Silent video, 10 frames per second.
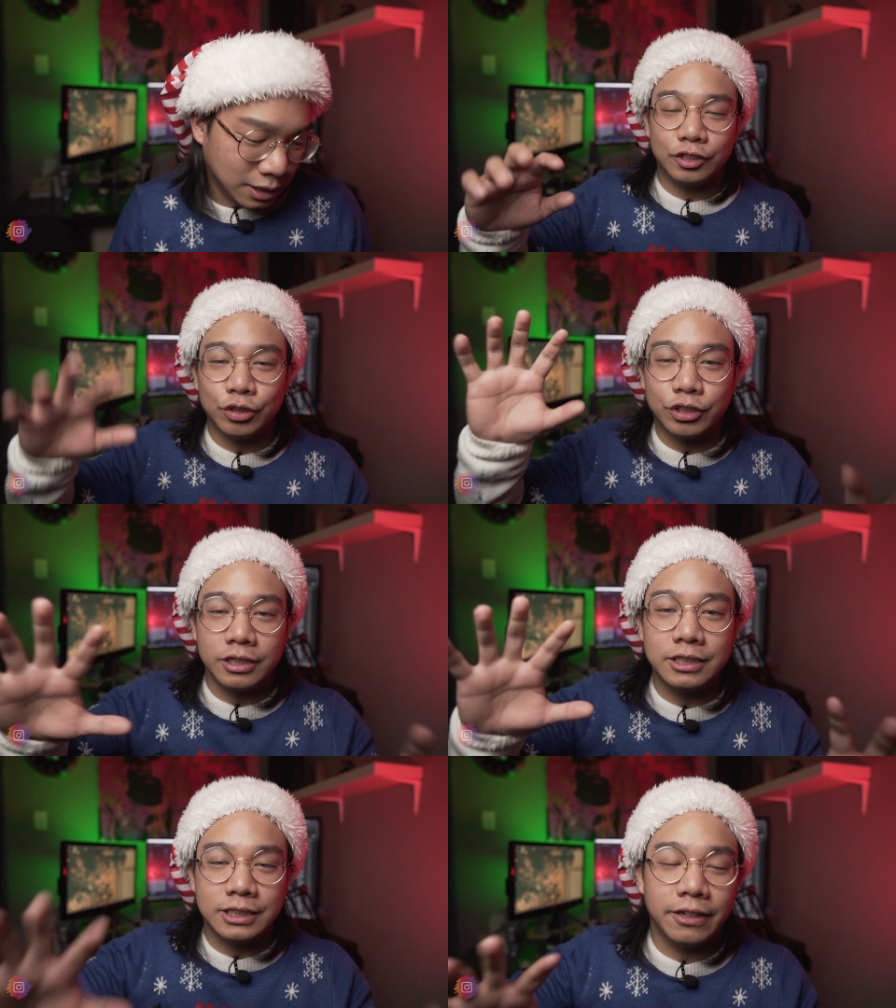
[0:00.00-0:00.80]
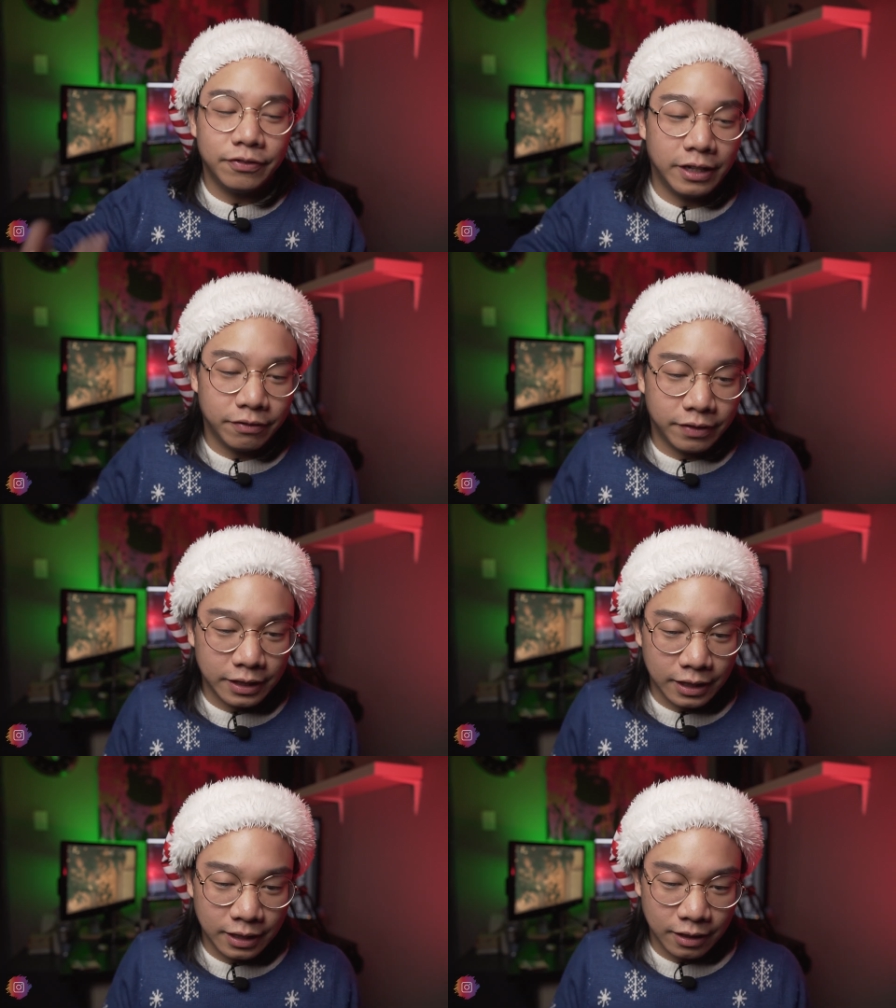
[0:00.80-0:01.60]
So during this gift
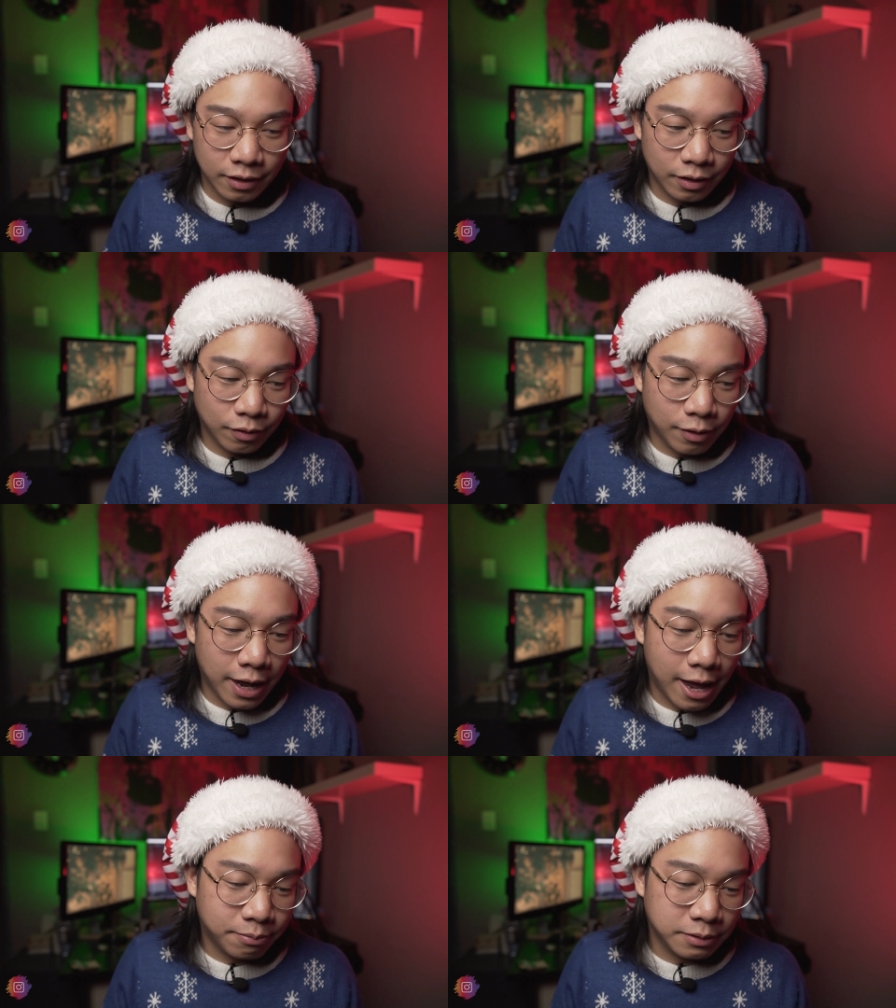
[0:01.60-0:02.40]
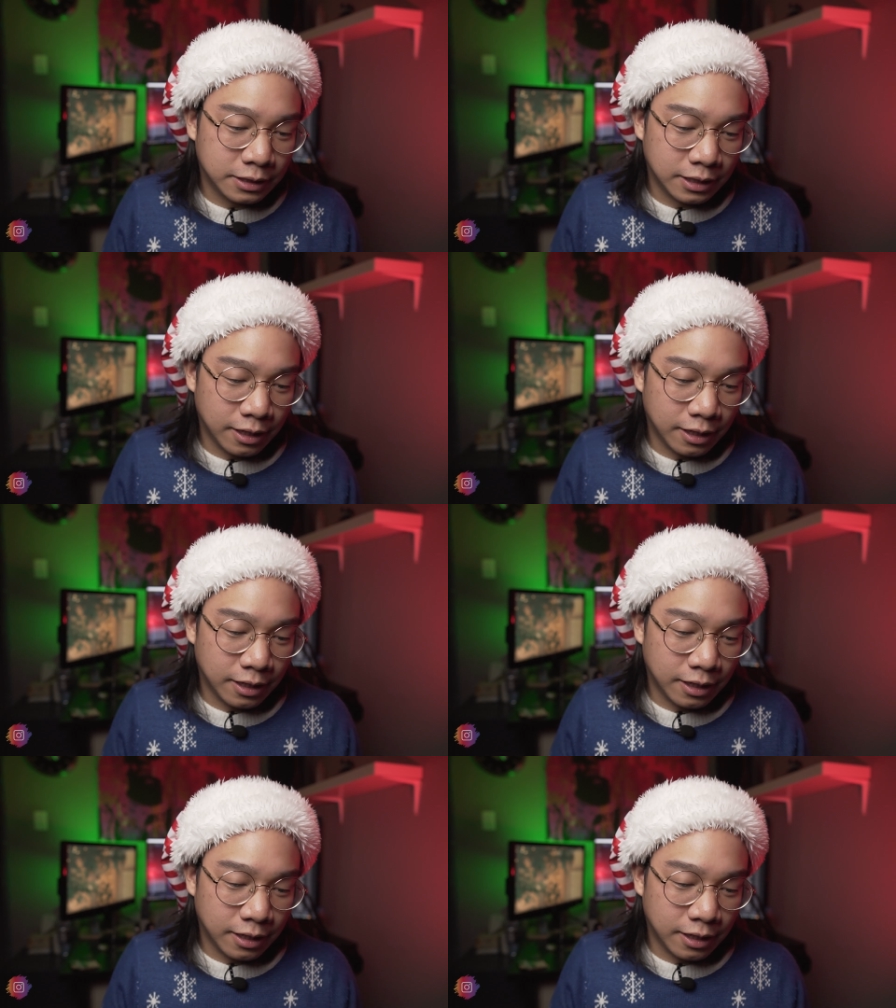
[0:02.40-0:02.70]
giving, what happens